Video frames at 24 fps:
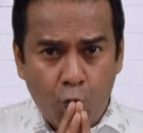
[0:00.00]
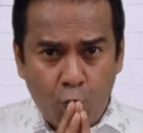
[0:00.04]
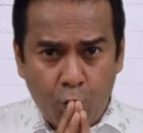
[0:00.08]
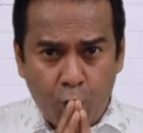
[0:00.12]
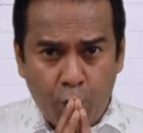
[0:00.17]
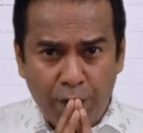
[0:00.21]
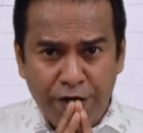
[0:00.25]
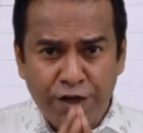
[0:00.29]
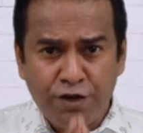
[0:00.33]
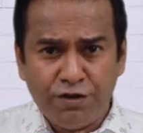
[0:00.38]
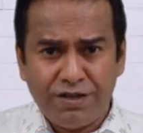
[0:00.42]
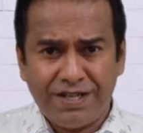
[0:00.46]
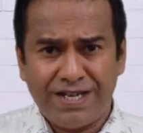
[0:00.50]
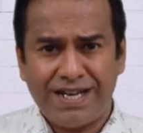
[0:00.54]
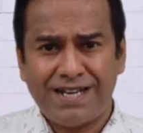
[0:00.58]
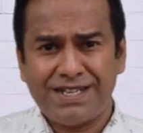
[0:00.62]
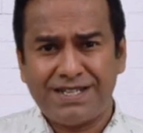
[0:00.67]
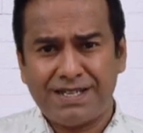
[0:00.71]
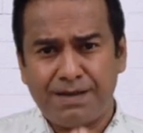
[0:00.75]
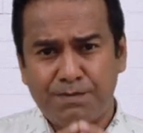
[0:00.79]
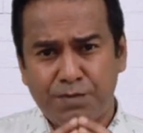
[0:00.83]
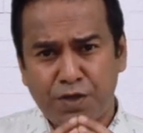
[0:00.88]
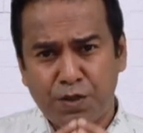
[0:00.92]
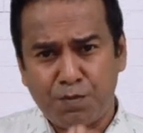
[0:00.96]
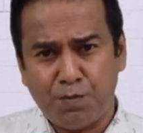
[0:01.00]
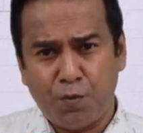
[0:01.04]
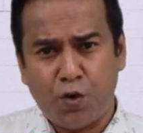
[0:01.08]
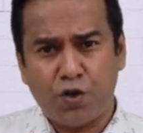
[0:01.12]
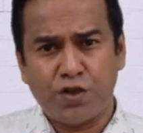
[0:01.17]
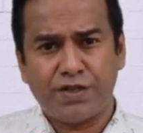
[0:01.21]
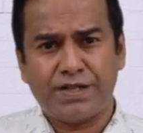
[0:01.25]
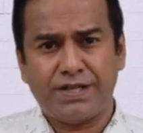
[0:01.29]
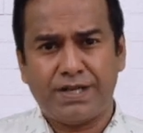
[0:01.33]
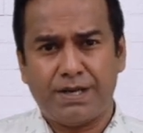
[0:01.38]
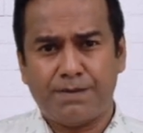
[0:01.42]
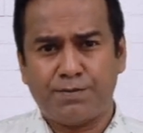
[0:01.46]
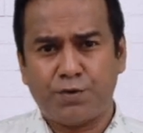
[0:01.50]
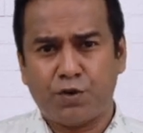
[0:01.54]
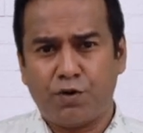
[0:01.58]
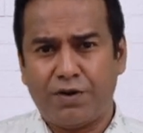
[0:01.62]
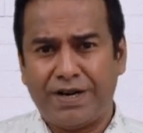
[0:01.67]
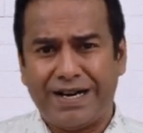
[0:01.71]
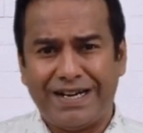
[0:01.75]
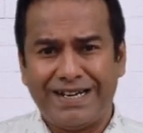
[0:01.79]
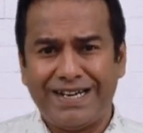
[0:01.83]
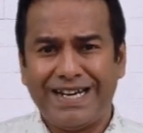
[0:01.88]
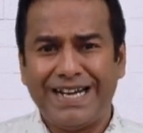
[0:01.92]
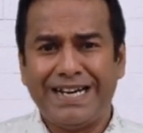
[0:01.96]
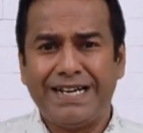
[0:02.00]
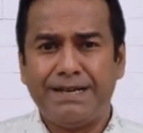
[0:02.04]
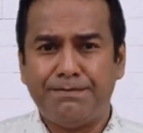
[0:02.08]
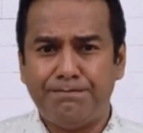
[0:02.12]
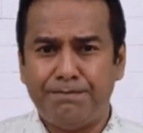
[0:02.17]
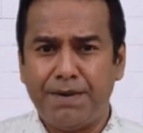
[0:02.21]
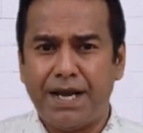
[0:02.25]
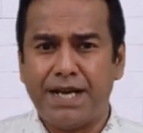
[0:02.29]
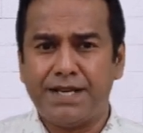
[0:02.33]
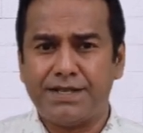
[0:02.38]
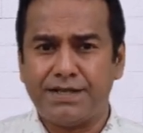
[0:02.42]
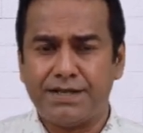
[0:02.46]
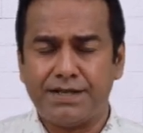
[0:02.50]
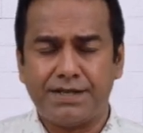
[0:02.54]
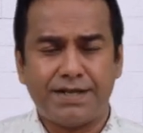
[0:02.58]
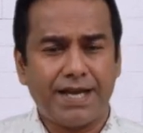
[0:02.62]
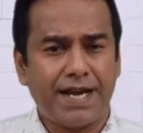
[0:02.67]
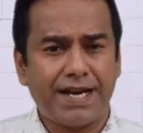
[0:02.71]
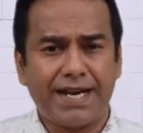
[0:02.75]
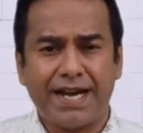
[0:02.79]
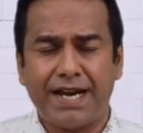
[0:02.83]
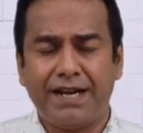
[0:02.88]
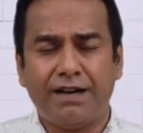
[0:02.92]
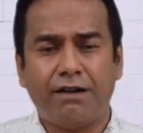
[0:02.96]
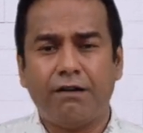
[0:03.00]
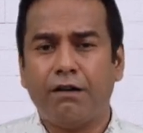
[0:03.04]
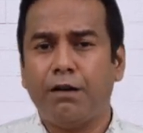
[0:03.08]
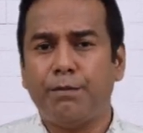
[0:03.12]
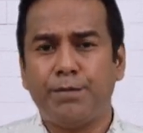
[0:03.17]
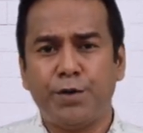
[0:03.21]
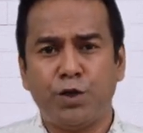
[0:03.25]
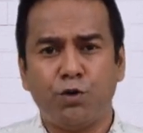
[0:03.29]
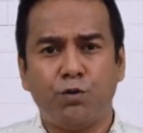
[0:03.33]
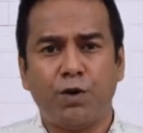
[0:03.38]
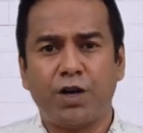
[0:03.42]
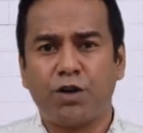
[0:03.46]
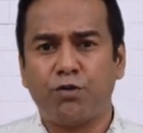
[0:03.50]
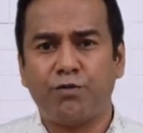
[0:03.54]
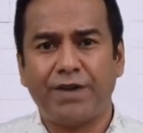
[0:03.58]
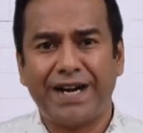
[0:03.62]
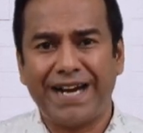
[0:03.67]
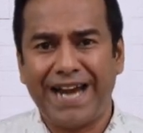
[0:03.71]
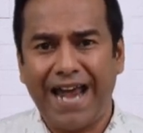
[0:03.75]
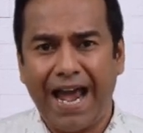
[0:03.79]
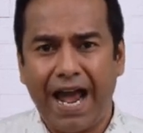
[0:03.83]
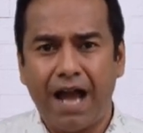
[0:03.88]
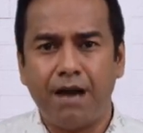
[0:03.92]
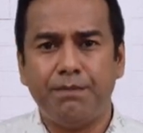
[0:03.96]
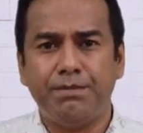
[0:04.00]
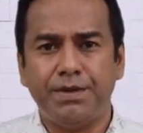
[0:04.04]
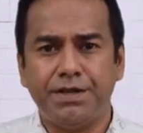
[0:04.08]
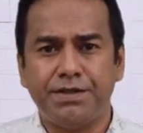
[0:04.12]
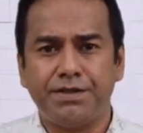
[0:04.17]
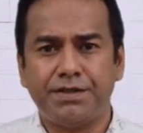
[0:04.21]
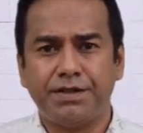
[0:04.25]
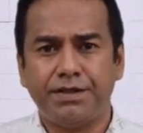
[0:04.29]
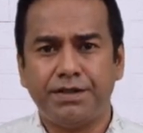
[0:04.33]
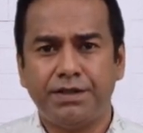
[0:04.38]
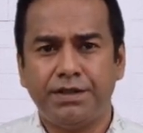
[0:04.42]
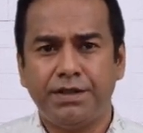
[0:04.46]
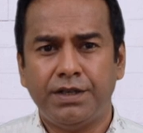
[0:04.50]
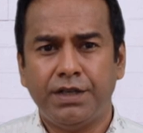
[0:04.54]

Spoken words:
When you take some small steps on a daily basis, that can develop into a great habit.